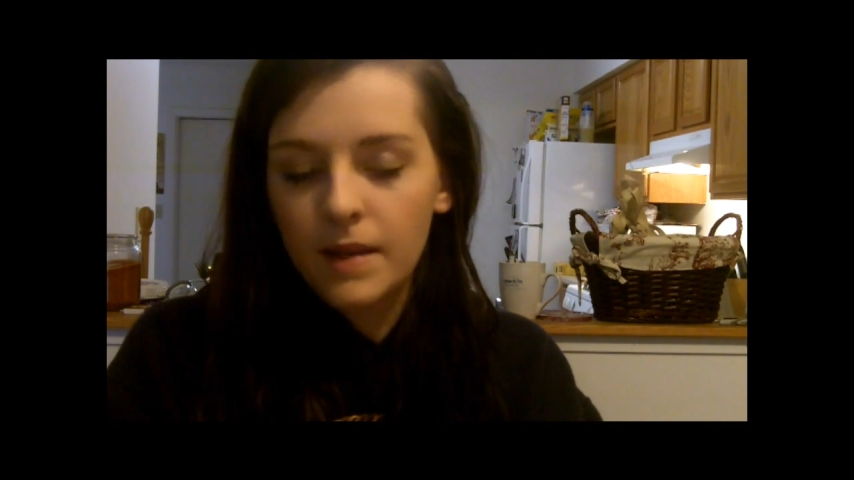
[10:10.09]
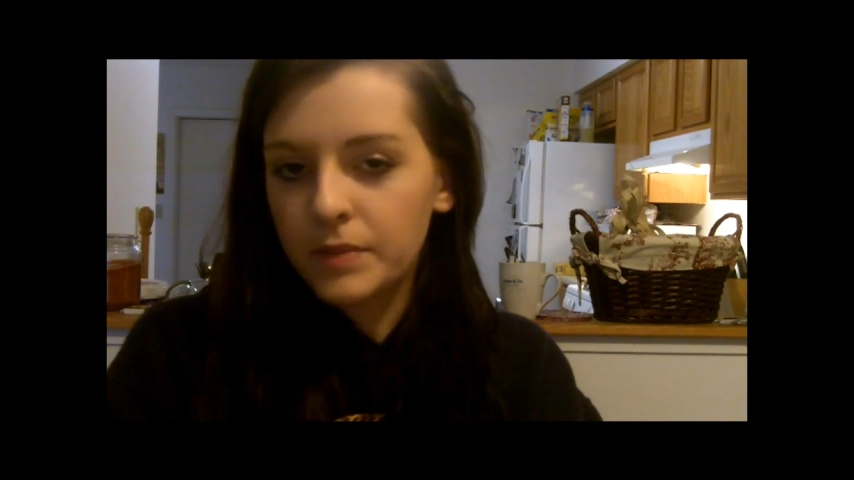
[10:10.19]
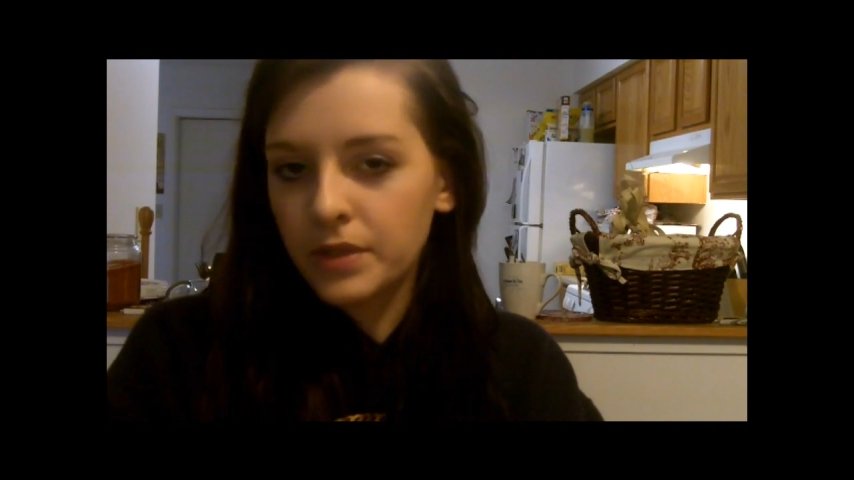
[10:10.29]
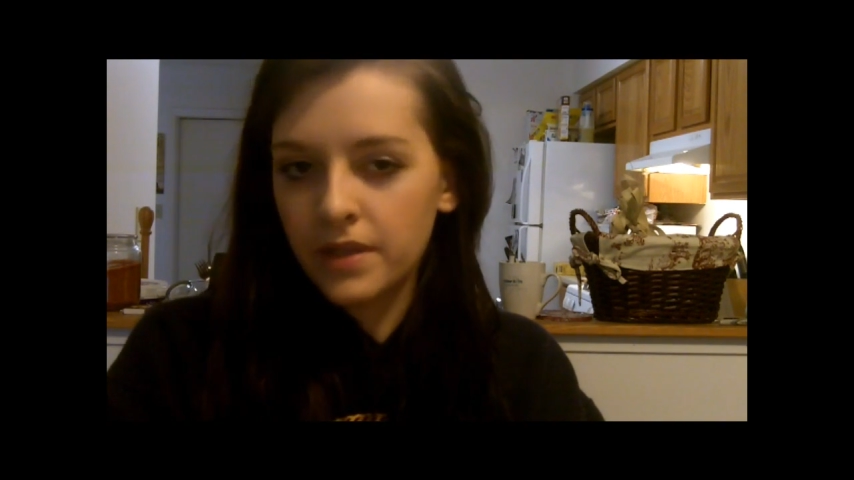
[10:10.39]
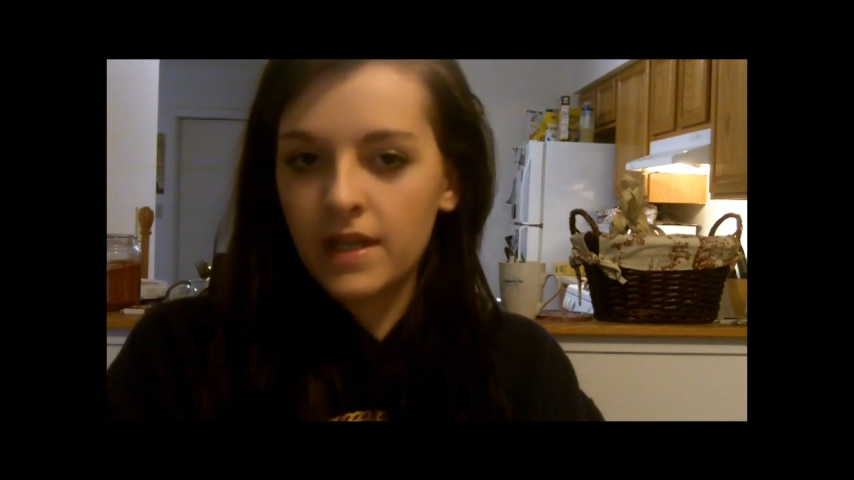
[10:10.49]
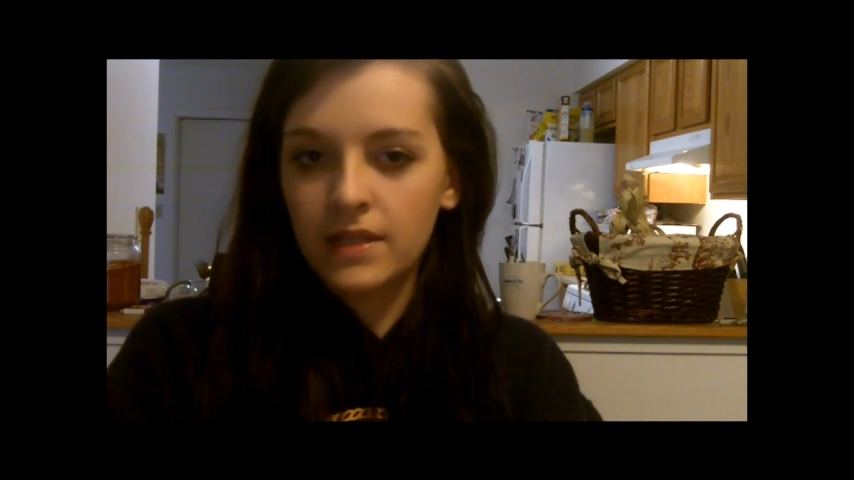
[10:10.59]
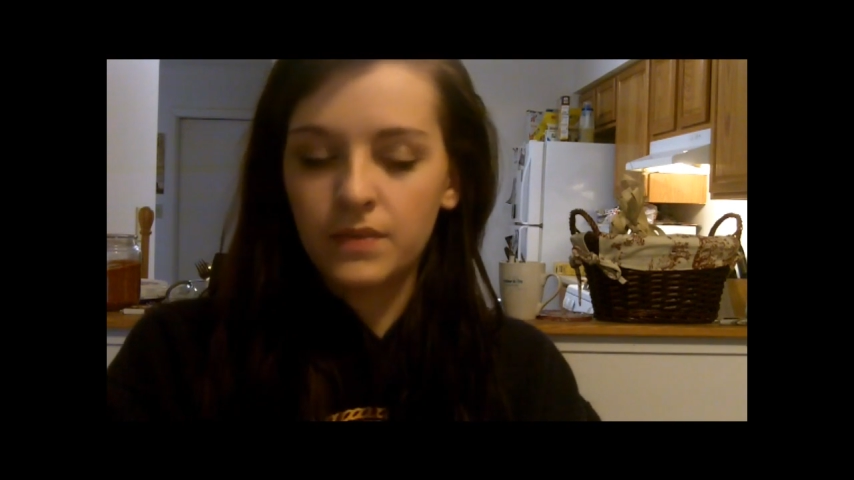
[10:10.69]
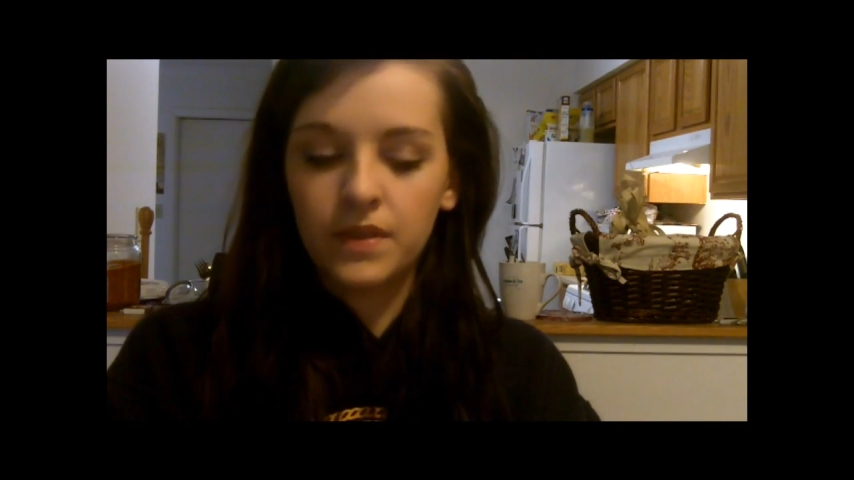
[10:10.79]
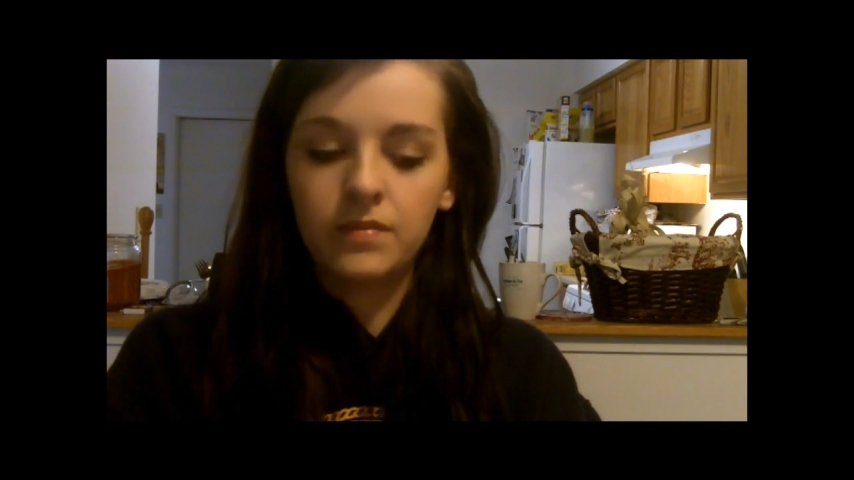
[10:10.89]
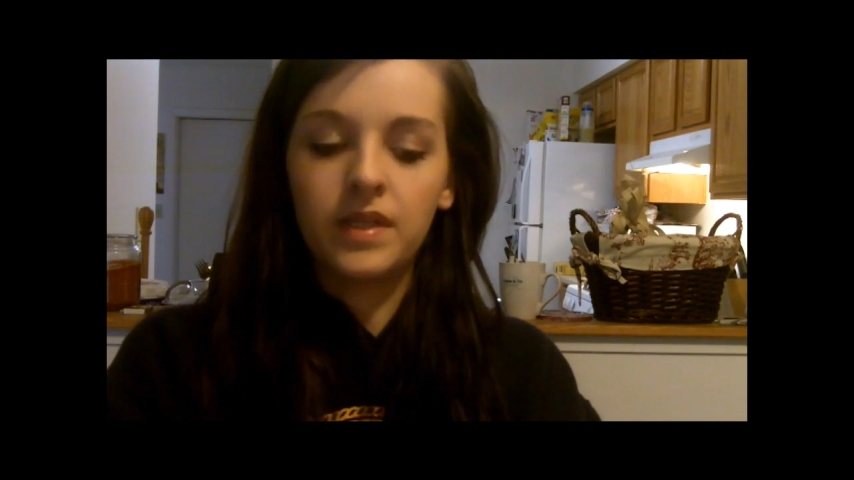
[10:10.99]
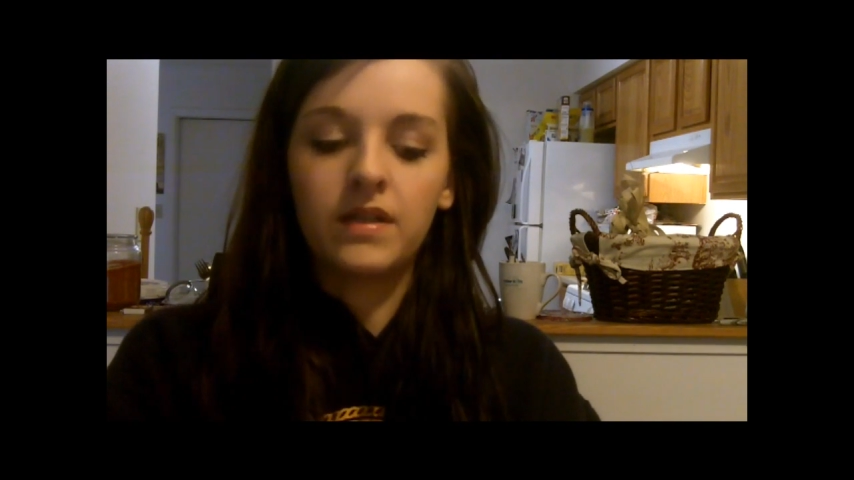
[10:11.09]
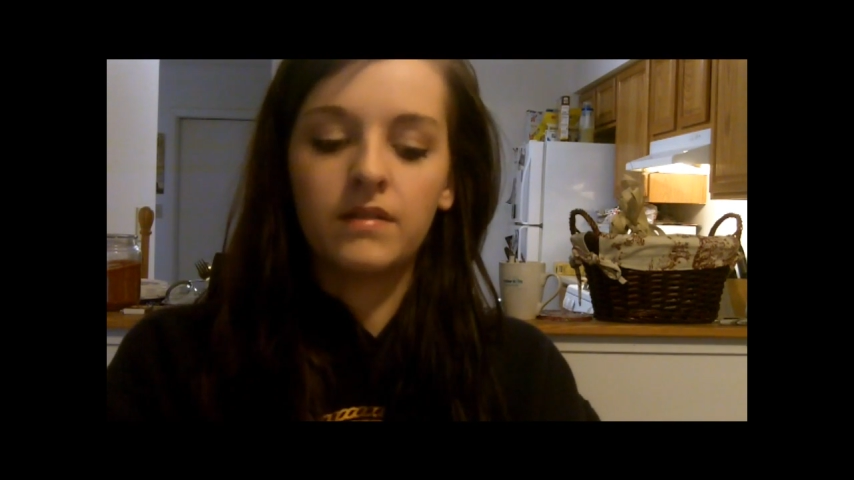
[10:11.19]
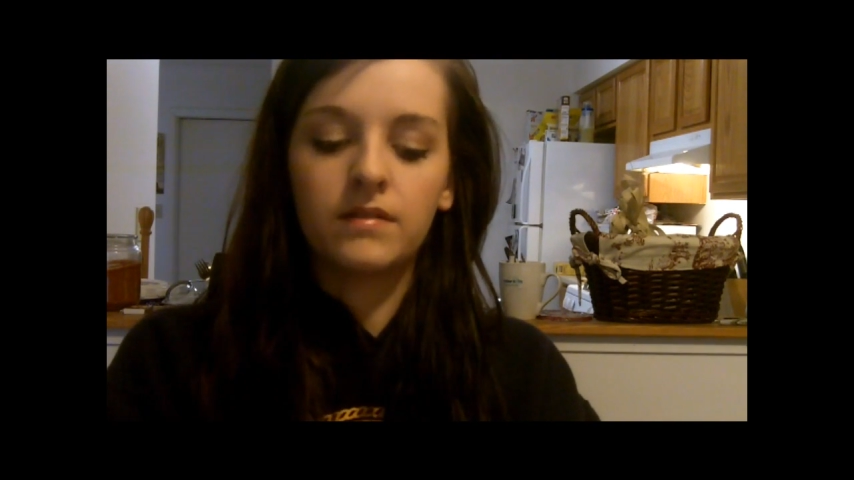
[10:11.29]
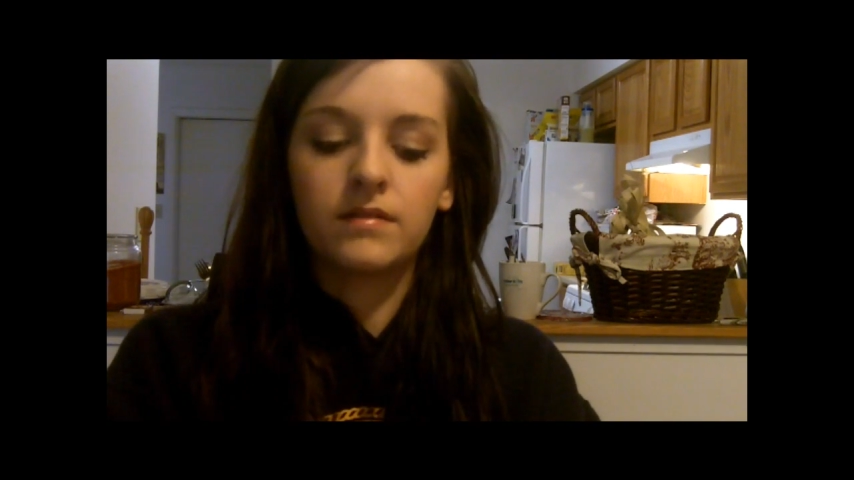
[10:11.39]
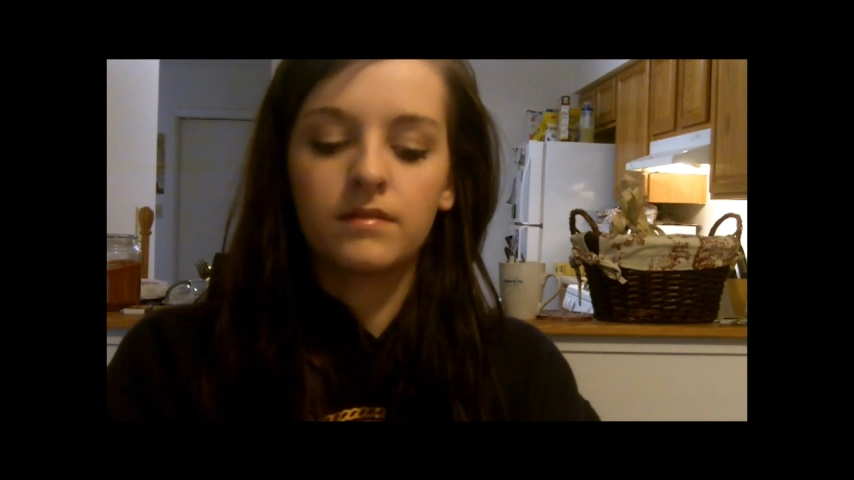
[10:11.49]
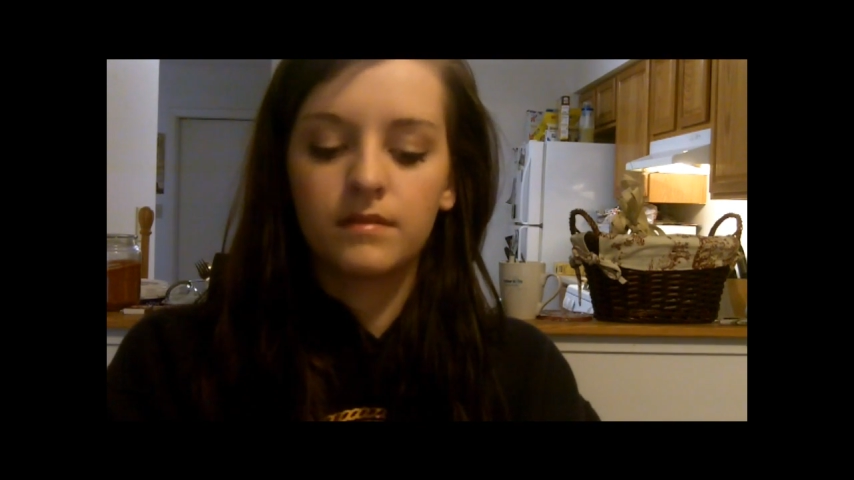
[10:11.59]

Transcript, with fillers: I'm sure the next one will be